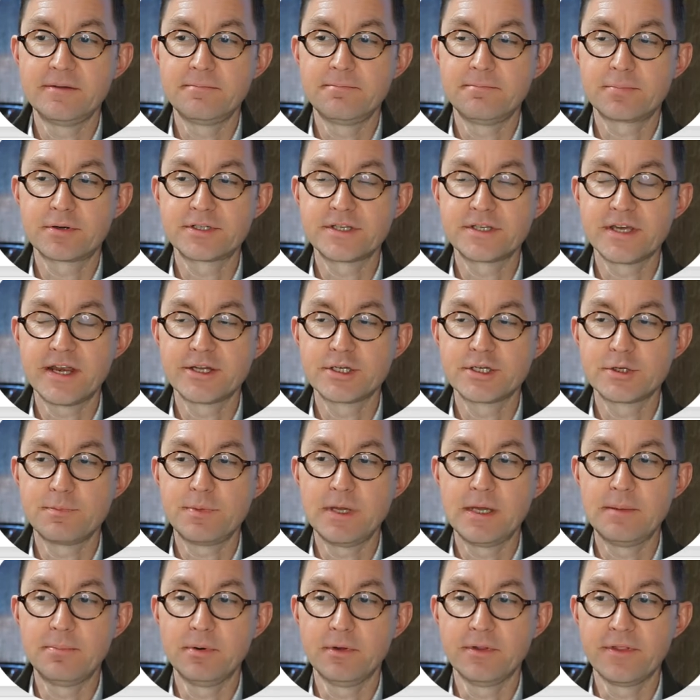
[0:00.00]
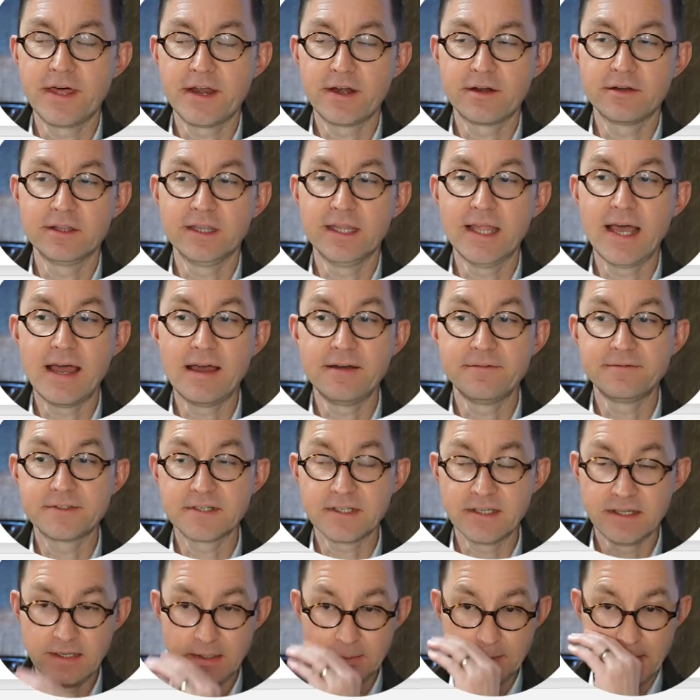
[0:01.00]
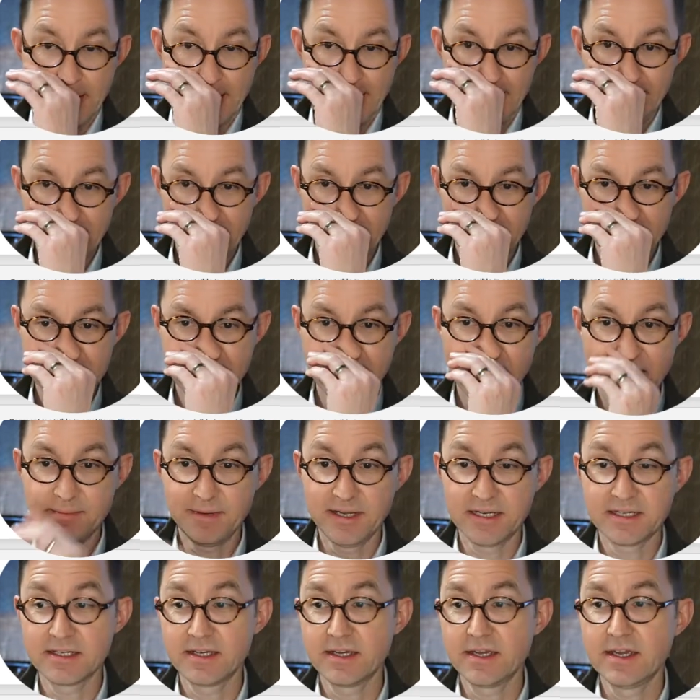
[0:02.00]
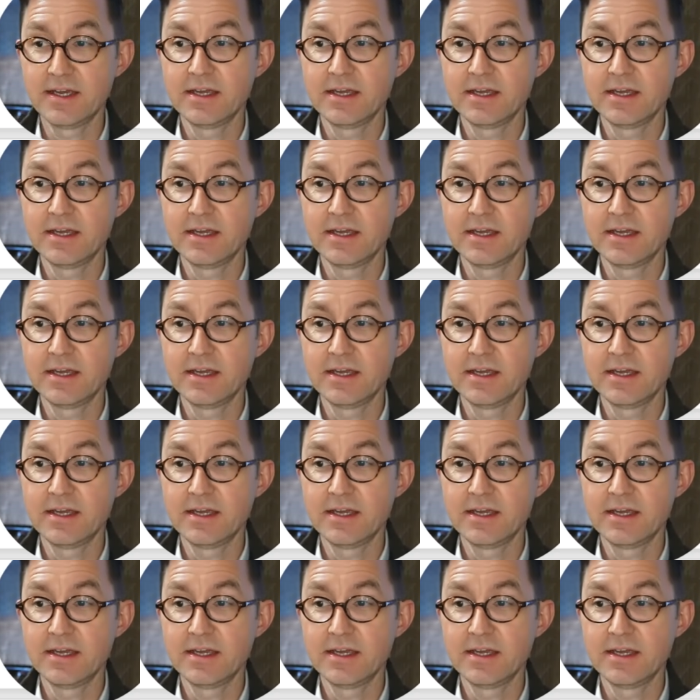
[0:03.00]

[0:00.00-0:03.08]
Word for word: percentage of people that are left in my segment.